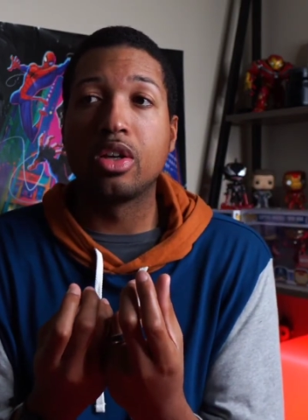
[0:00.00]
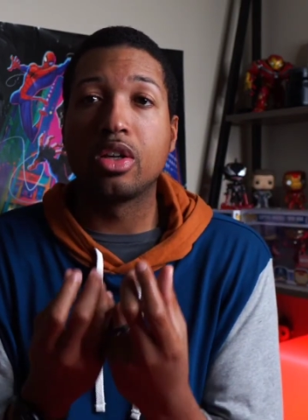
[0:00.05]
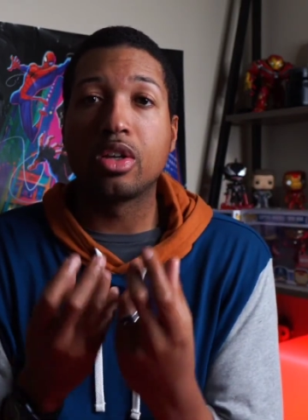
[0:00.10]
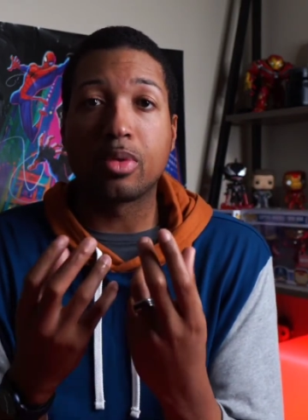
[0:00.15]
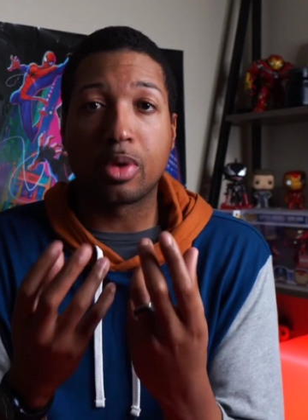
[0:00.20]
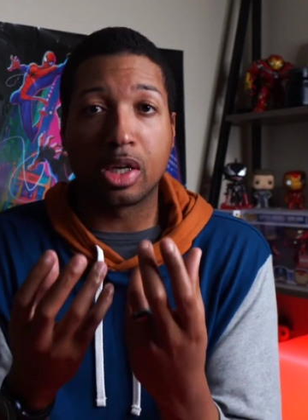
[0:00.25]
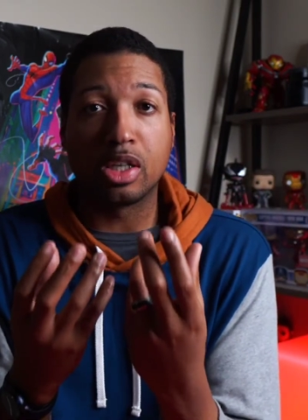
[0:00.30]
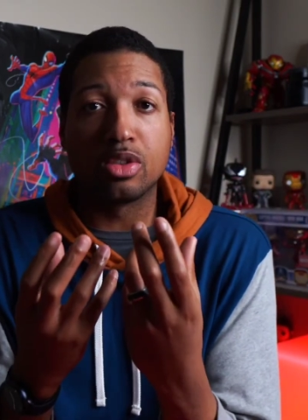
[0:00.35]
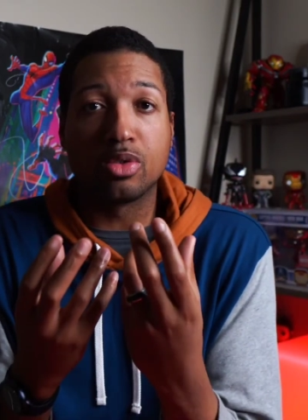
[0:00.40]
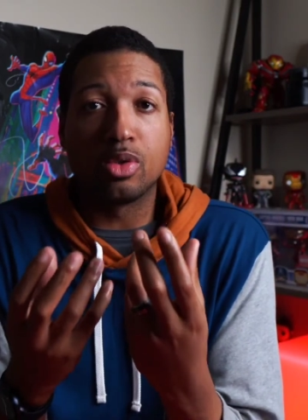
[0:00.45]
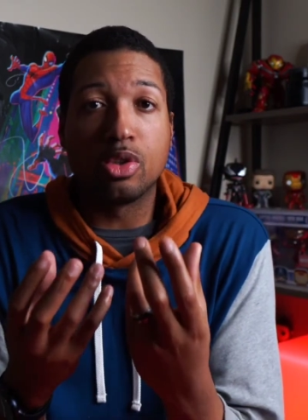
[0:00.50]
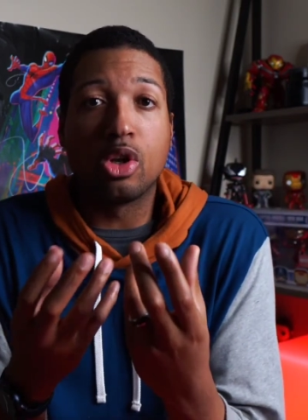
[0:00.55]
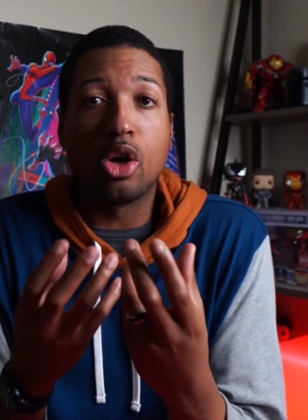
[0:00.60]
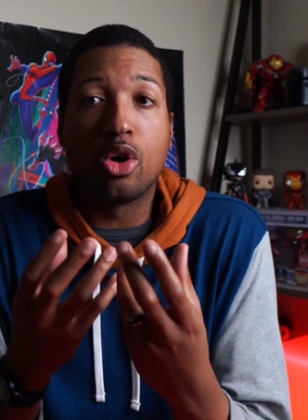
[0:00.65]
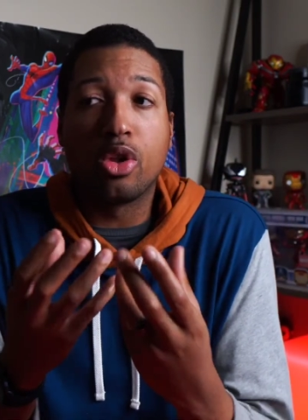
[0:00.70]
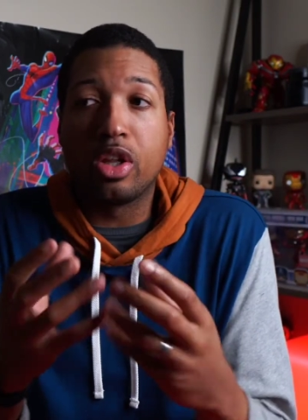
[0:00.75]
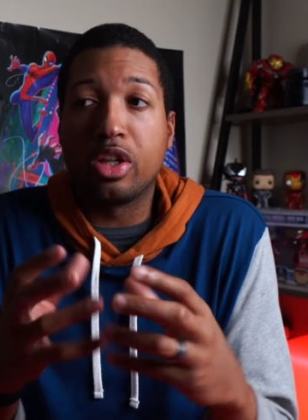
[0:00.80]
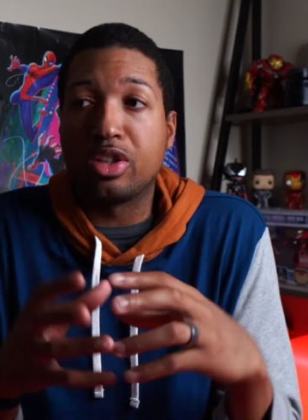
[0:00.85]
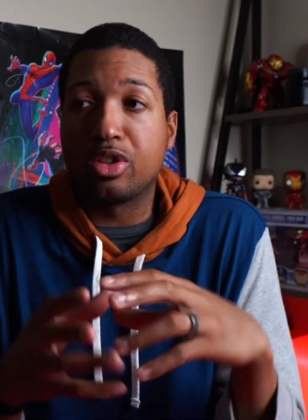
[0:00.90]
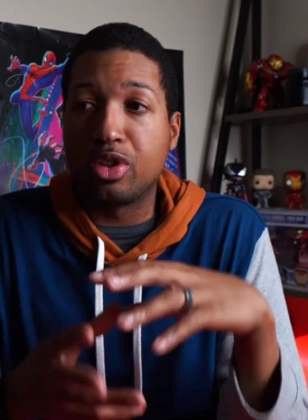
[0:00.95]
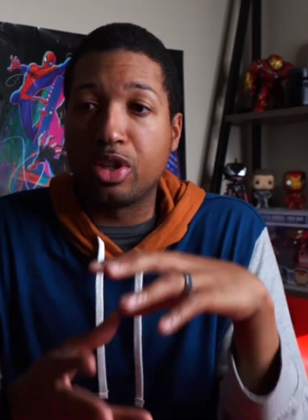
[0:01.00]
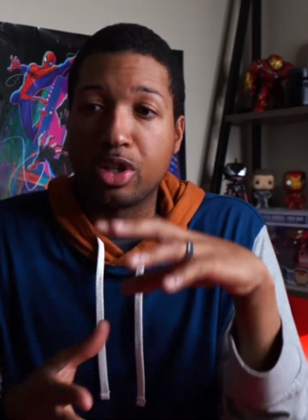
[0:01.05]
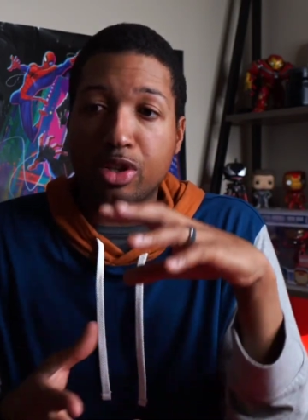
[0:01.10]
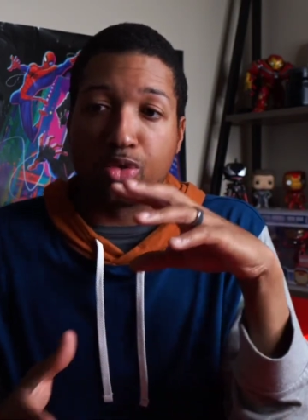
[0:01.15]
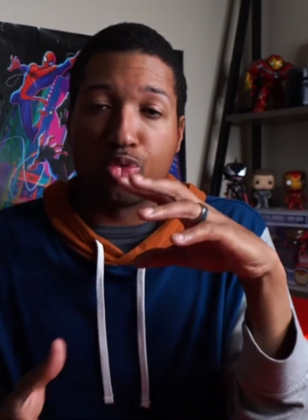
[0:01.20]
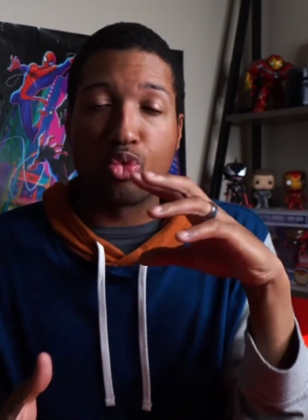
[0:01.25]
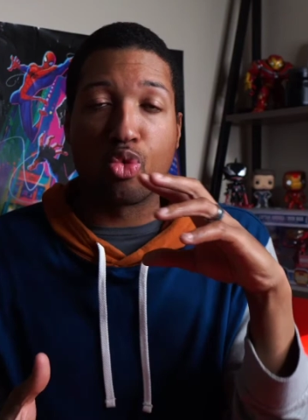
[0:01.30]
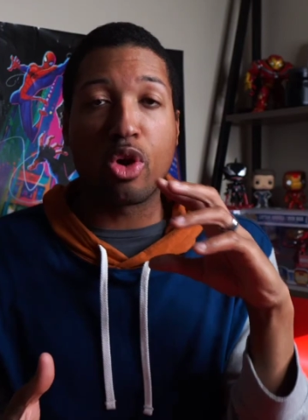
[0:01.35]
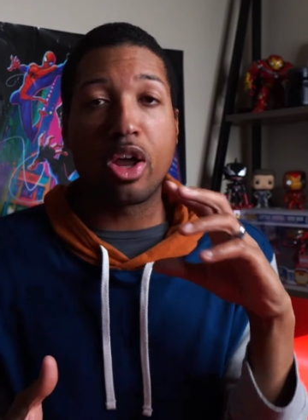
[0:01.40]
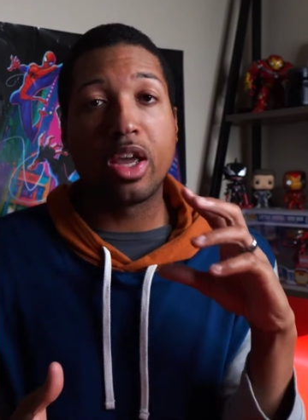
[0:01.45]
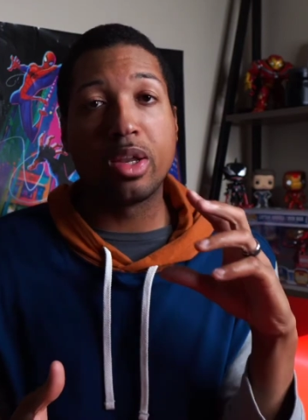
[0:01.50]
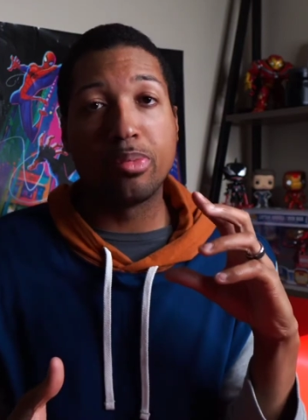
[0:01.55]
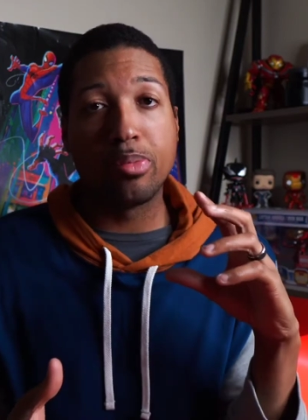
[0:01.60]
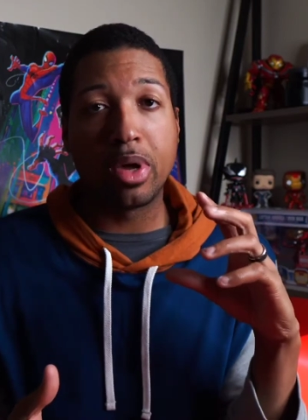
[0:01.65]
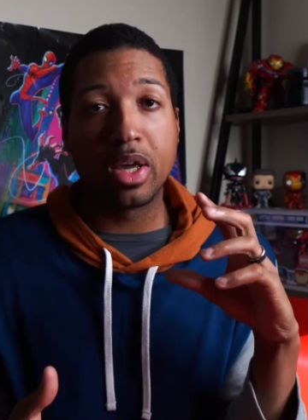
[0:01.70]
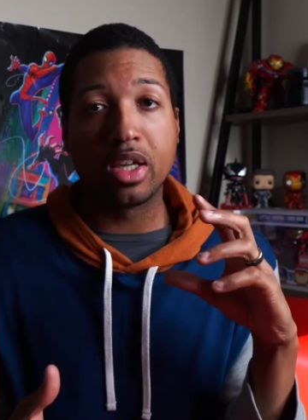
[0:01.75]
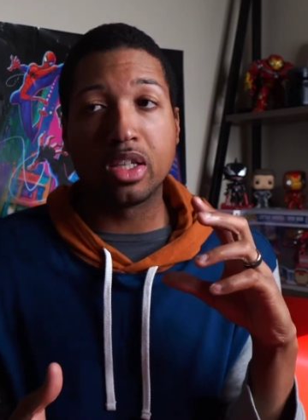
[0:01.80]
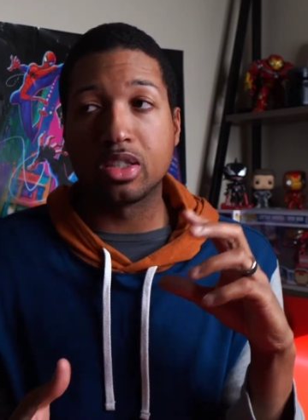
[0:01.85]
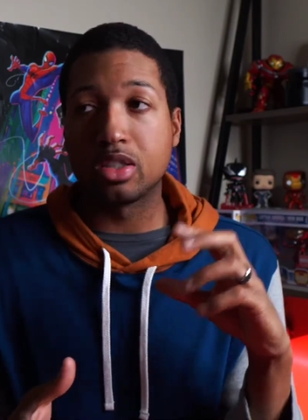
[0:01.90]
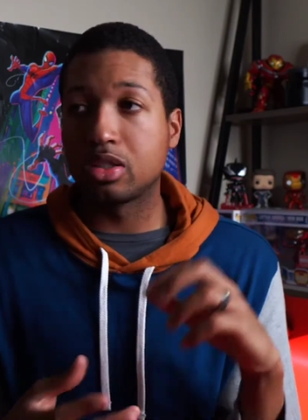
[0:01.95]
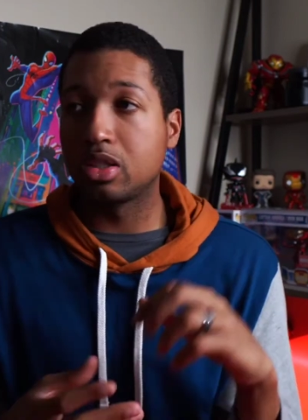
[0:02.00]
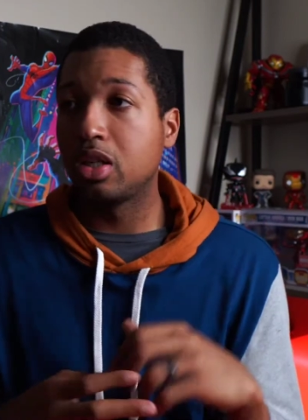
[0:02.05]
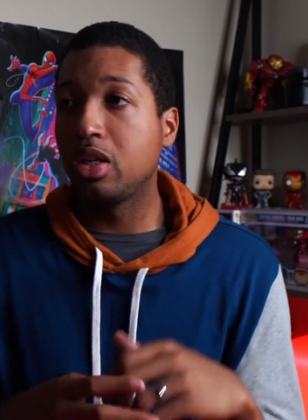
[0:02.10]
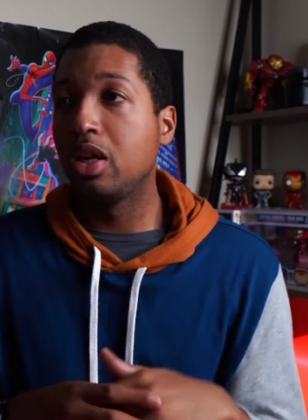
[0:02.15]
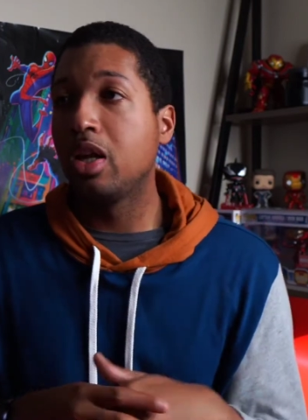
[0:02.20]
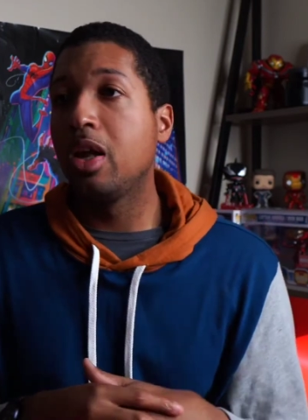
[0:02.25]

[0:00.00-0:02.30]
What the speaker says: because we know that it's red based.